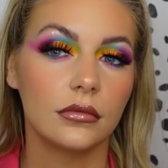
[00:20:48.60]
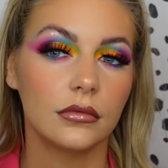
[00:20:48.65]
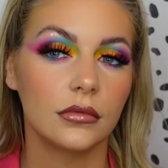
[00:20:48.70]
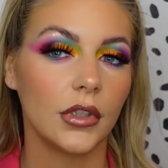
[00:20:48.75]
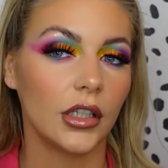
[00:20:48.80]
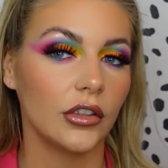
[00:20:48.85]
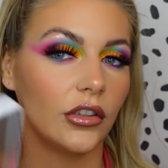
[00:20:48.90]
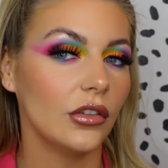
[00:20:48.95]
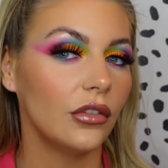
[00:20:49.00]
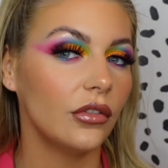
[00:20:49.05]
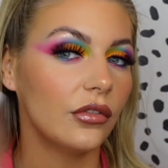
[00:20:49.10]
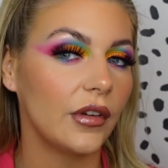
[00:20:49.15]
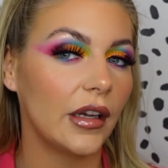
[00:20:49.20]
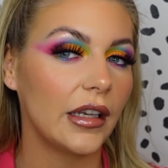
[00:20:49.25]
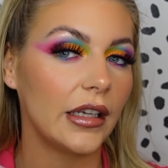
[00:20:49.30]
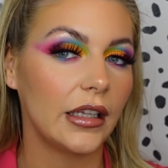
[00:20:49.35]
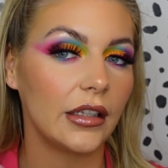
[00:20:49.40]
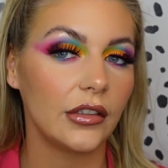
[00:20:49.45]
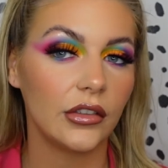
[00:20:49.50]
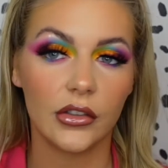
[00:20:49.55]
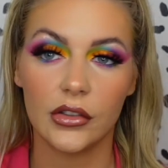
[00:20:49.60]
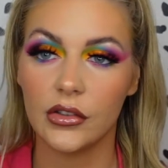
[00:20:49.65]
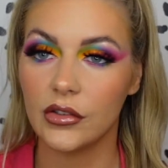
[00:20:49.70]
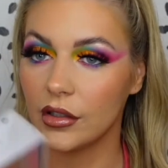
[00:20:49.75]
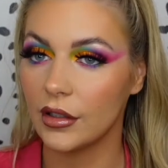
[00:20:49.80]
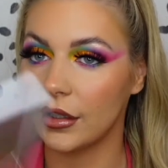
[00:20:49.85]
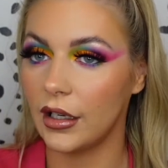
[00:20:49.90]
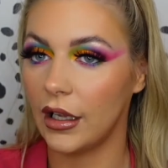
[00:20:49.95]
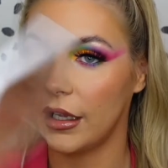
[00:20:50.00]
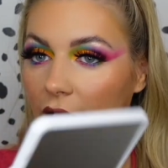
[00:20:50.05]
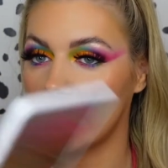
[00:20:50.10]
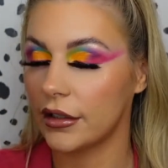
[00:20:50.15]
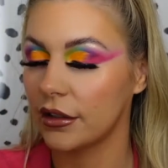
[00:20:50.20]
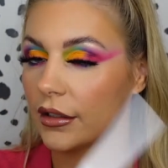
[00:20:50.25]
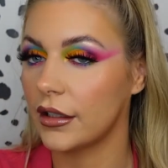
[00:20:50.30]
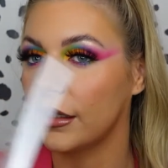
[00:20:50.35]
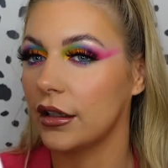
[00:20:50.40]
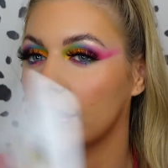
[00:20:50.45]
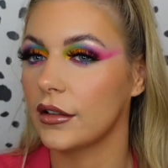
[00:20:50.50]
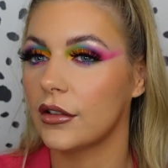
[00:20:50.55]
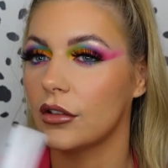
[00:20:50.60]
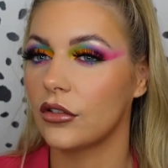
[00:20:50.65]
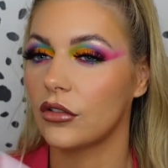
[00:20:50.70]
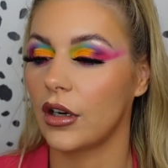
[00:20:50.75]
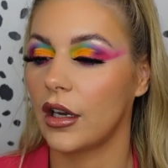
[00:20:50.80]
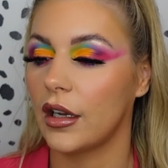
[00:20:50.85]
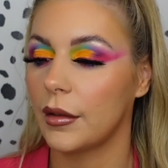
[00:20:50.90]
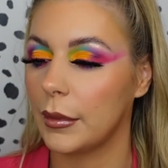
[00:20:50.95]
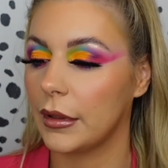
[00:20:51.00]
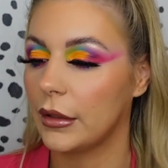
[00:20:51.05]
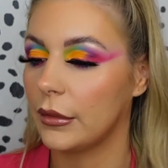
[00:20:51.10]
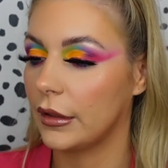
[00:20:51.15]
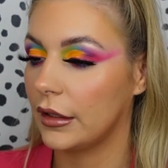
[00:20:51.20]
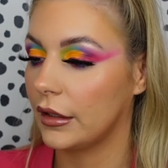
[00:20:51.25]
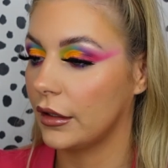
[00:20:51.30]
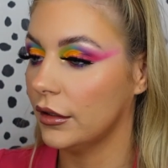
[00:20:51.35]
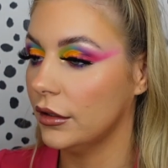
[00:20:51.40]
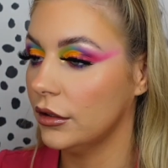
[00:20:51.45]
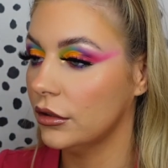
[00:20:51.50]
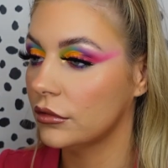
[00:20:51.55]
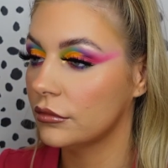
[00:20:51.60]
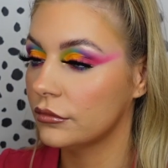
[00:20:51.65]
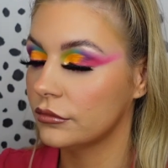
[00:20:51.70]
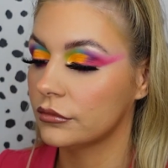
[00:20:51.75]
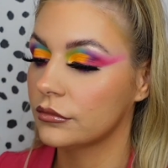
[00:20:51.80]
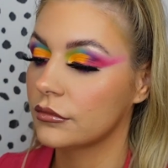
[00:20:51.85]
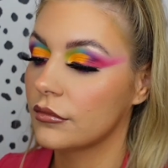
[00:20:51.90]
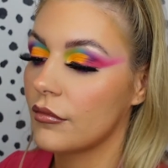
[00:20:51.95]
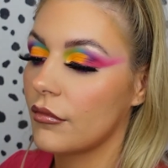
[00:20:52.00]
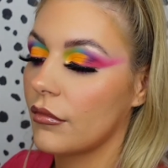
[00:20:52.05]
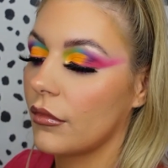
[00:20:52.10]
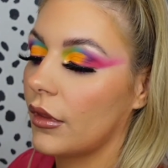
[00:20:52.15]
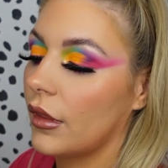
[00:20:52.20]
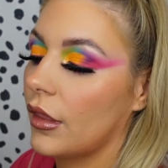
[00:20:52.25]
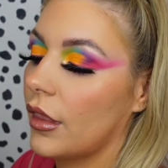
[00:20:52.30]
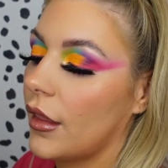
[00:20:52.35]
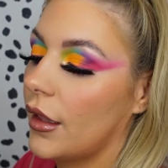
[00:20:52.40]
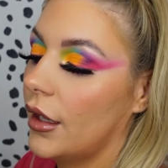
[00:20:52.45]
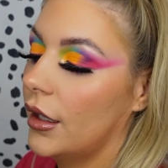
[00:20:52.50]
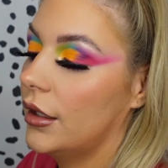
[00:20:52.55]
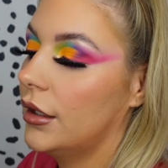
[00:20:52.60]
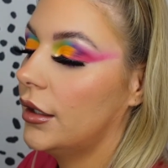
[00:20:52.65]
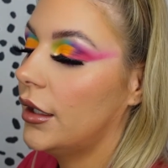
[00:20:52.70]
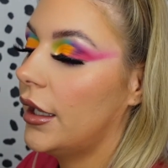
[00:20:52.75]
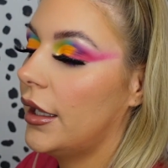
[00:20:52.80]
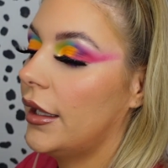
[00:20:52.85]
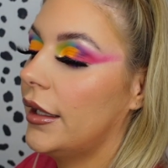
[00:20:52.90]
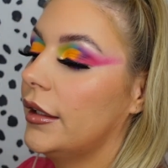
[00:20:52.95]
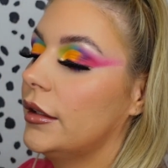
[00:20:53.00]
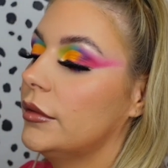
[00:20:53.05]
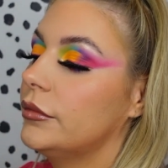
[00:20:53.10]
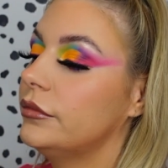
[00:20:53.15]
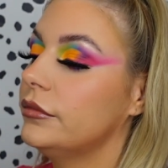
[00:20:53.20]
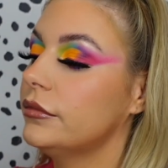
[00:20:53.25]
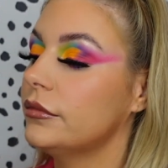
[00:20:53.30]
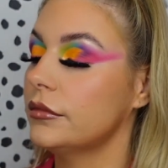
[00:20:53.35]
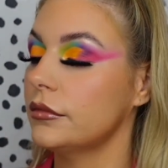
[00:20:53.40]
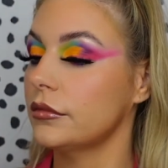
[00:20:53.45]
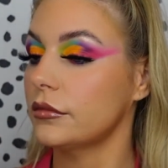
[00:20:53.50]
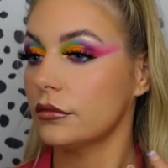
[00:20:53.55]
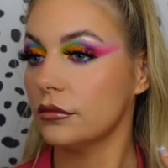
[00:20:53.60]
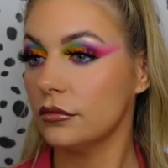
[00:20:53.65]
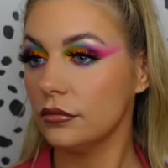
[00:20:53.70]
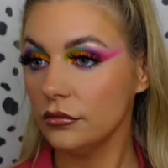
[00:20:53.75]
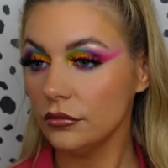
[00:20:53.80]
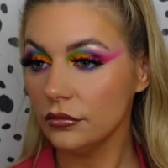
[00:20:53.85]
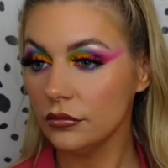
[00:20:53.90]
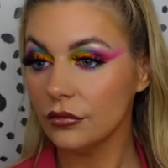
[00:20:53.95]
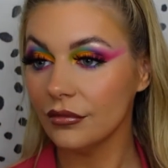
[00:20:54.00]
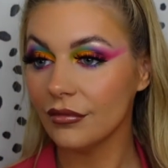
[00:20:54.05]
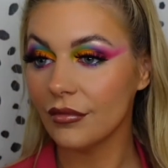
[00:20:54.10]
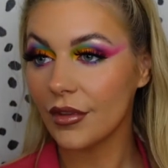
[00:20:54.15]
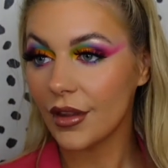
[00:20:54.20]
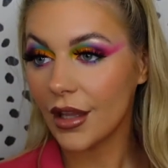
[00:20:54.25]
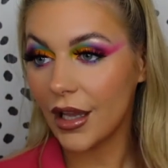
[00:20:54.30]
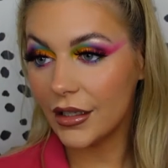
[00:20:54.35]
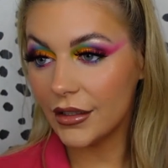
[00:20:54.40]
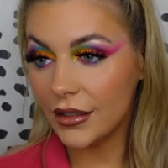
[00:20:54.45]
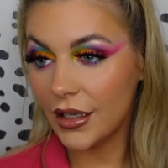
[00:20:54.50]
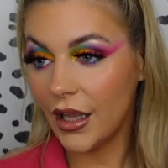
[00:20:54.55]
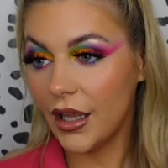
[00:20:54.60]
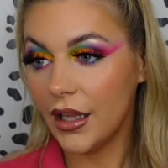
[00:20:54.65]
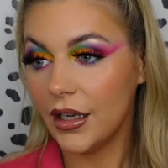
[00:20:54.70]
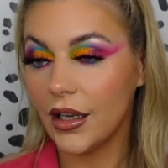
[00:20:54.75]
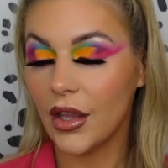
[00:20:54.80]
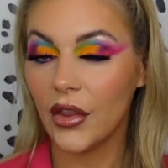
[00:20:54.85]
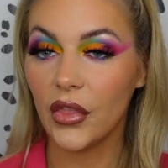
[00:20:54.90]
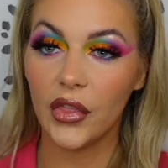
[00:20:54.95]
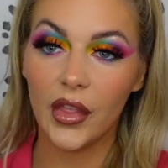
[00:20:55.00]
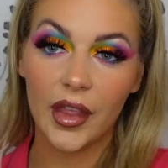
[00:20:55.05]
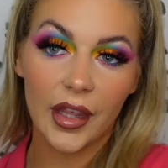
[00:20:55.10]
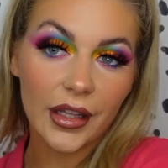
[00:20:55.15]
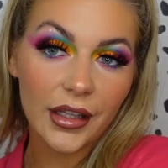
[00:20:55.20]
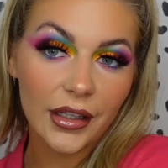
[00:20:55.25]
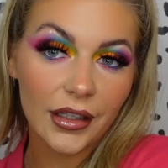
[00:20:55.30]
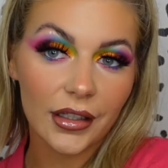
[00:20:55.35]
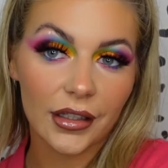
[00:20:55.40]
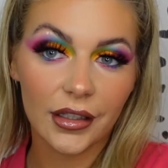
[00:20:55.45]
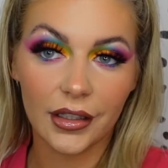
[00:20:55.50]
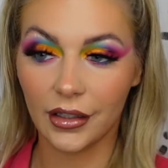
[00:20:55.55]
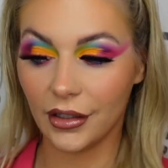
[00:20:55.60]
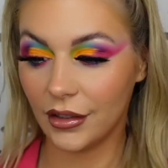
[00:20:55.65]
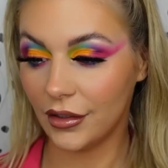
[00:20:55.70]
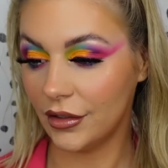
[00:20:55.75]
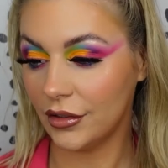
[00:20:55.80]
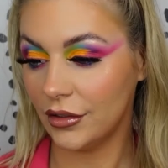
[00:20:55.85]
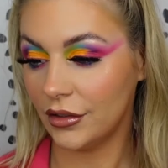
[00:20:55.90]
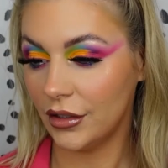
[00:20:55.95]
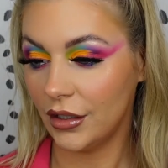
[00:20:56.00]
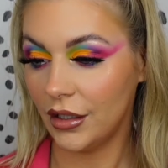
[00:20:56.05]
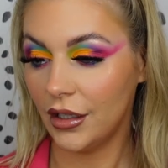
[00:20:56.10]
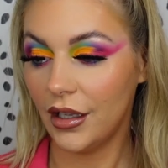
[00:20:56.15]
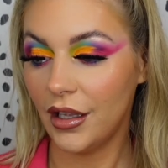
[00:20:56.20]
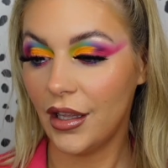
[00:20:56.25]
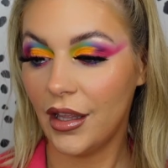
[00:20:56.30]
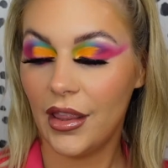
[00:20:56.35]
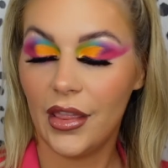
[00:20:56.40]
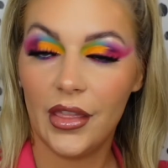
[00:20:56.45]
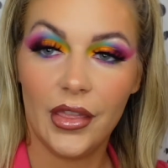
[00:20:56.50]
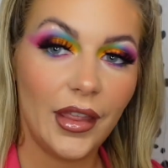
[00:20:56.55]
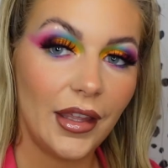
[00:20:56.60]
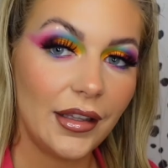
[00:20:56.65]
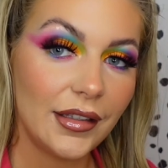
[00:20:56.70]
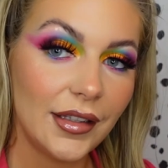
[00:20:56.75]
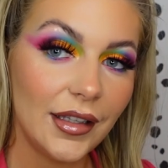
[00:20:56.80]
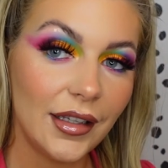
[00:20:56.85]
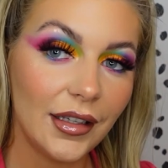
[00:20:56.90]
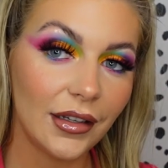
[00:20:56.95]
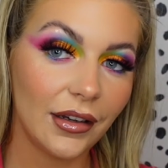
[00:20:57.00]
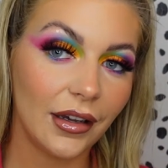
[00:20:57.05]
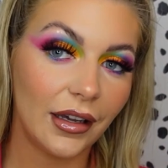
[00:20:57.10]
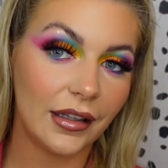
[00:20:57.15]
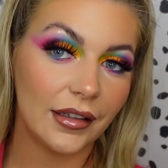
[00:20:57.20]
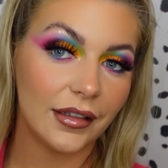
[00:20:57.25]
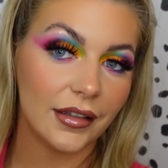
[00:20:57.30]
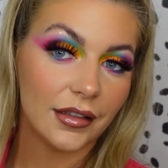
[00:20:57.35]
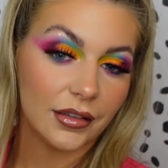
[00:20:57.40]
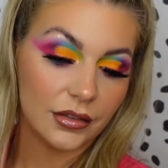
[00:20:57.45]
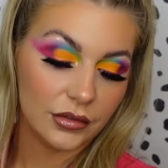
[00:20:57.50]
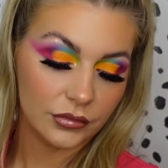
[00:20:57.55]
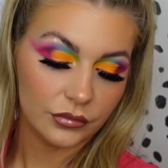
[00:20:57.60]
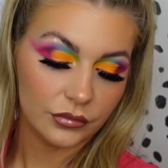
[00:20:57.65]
I just fan it just to like get it to dry a bit quicker. And then I think that's it, guys.